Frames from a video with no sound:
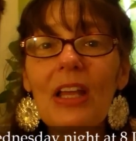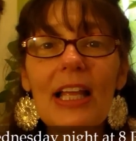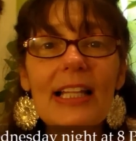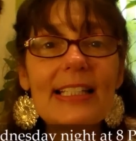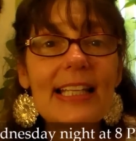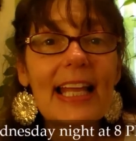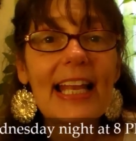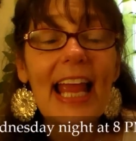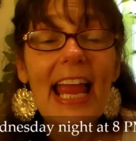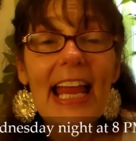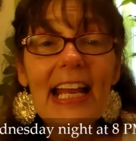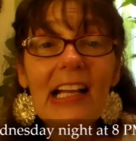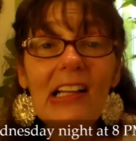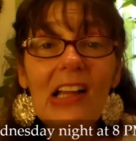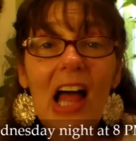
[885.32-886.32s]
It's at
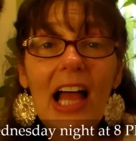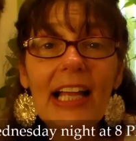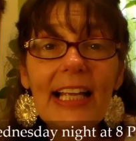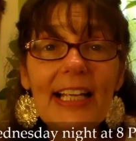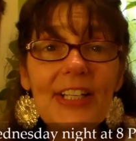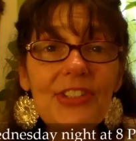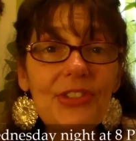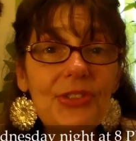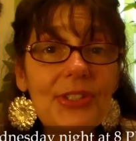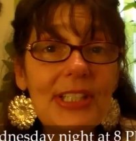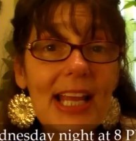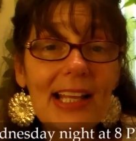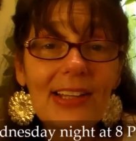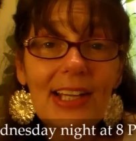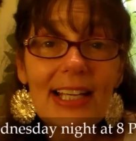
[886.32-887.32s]
8 o'clock Eastern
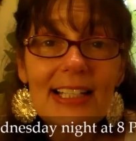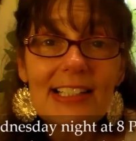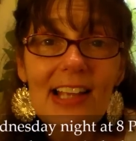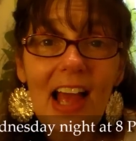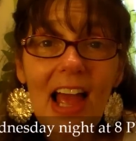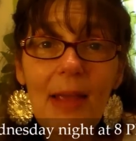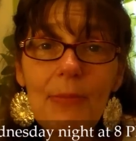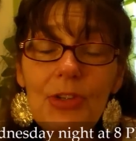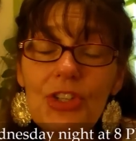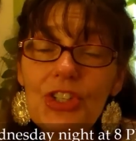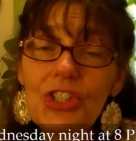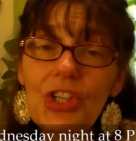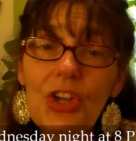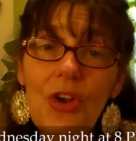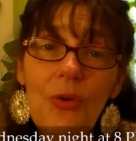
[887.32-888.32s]
Daylight Time. You
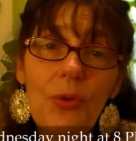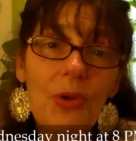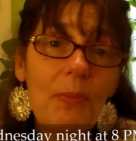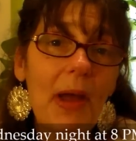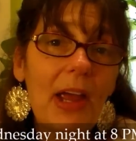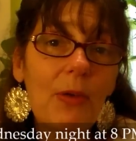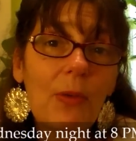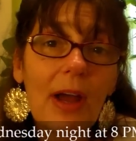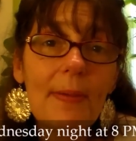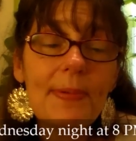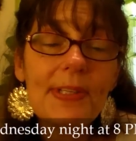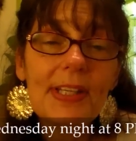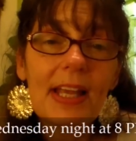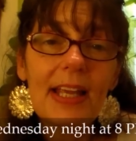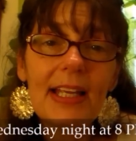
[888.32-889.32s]
just go to my
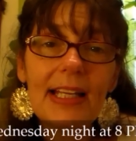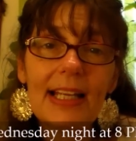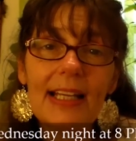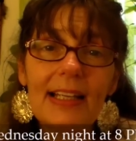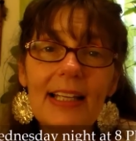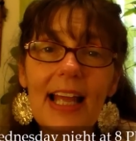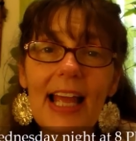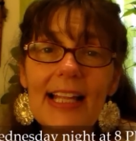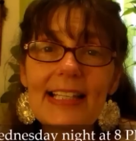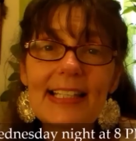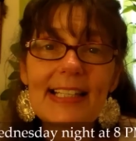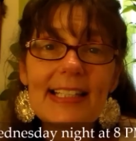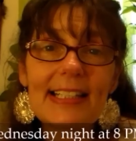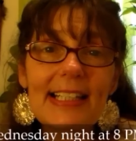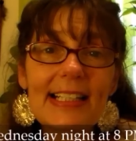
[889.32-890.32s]
website at
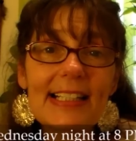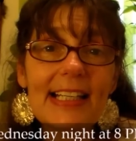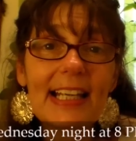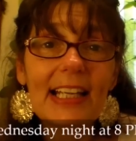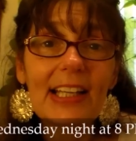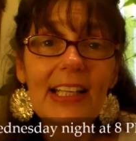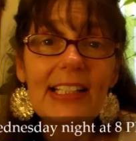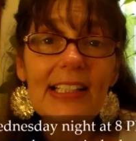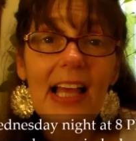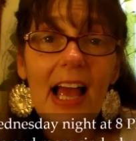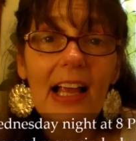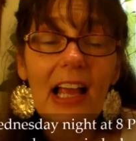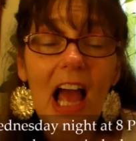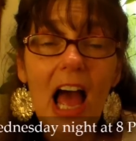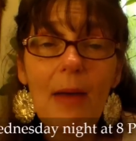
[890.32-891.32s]

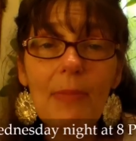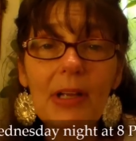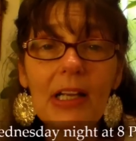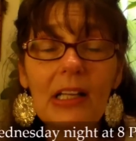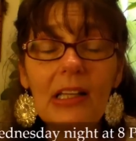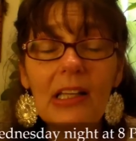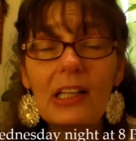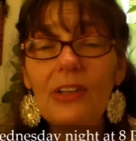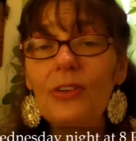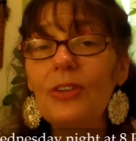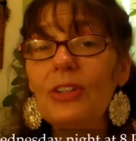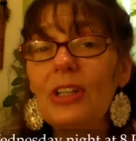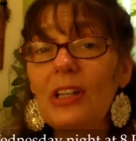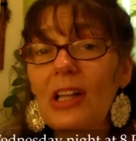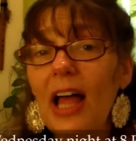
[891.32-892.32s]
cindyshealing.com and click
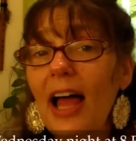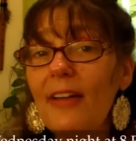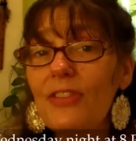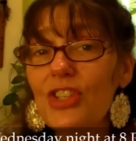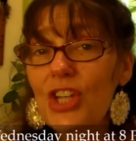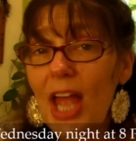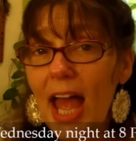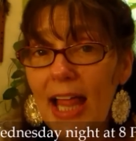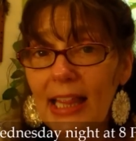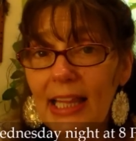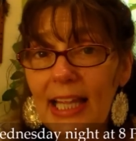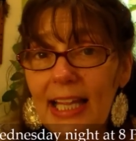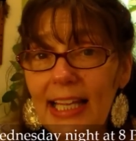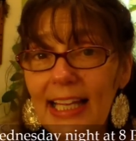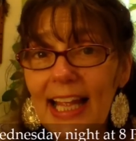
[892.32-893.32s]
on the live chat
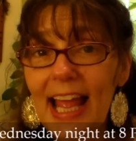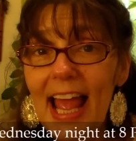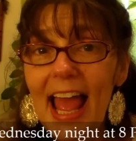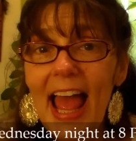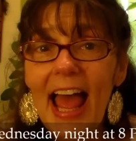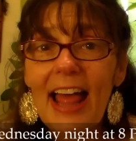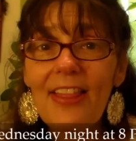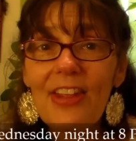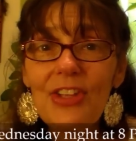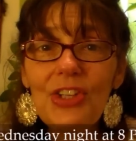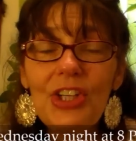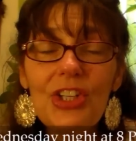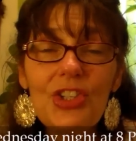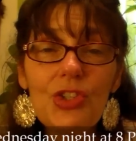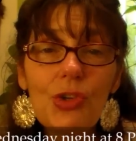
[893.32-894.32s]
link, and then you
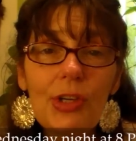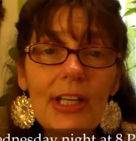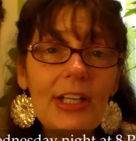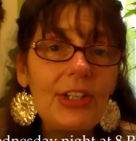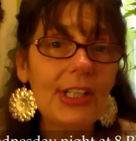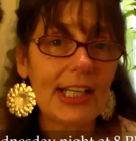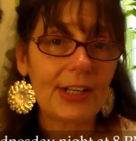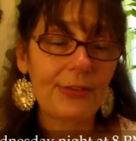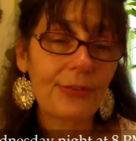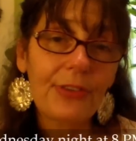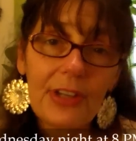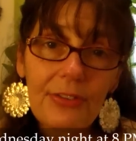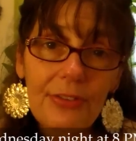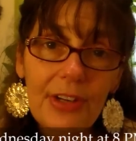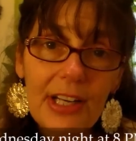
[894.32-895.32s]
can join in. You get a
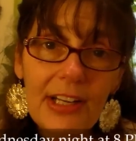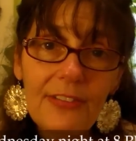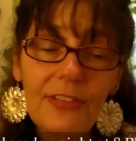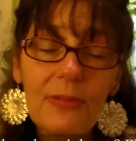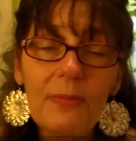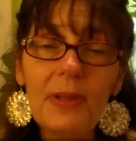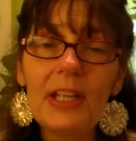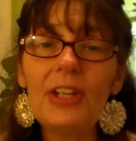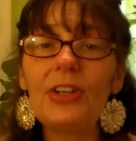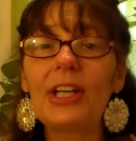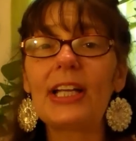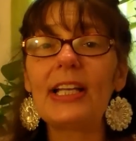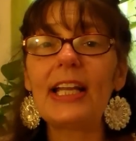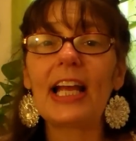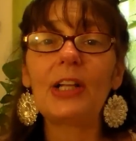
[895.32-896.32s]
free reading from me. You
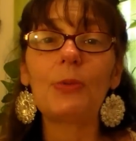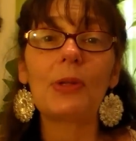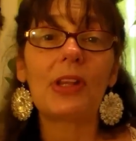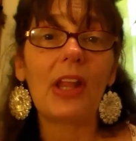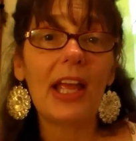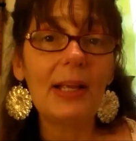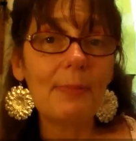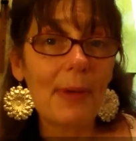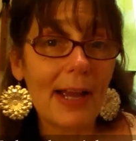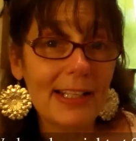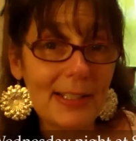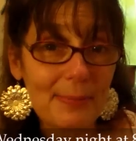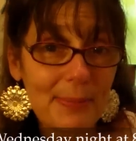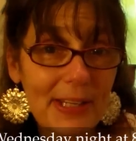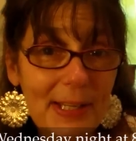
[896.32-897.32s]
connect with
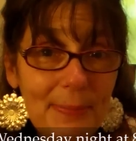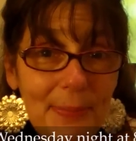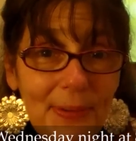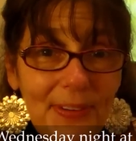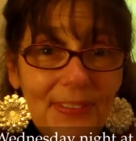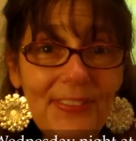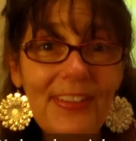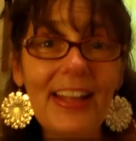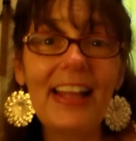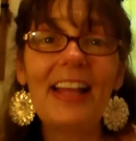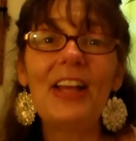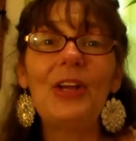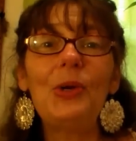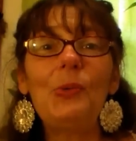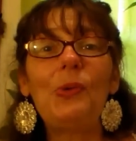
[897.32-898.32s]
like-minded people
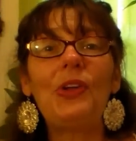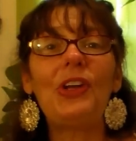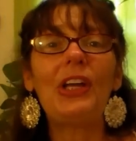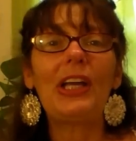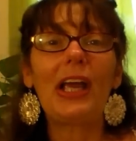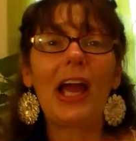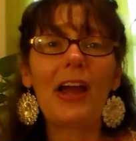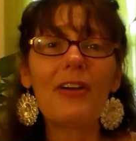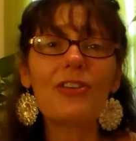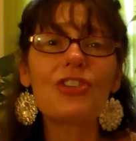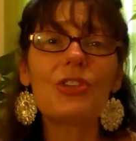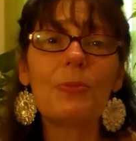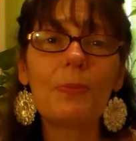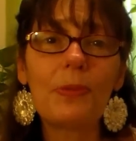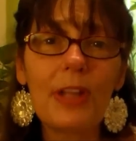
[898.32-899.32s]
who will
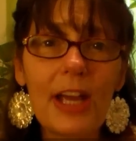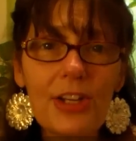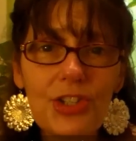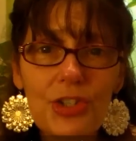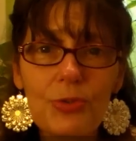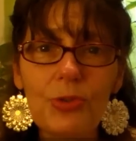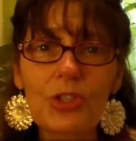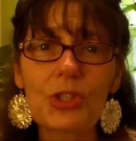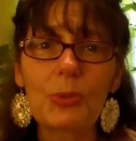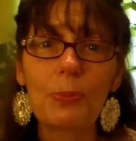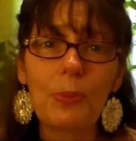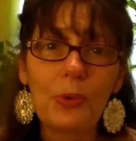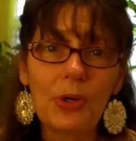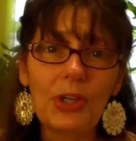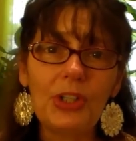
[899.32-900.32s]
encourage and bless you and
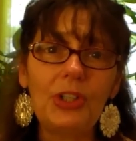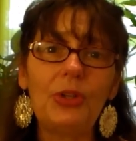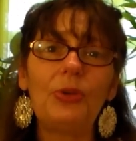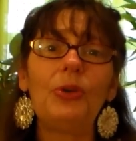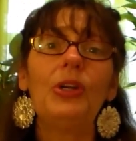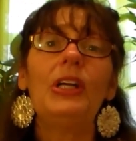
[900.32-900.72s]
support you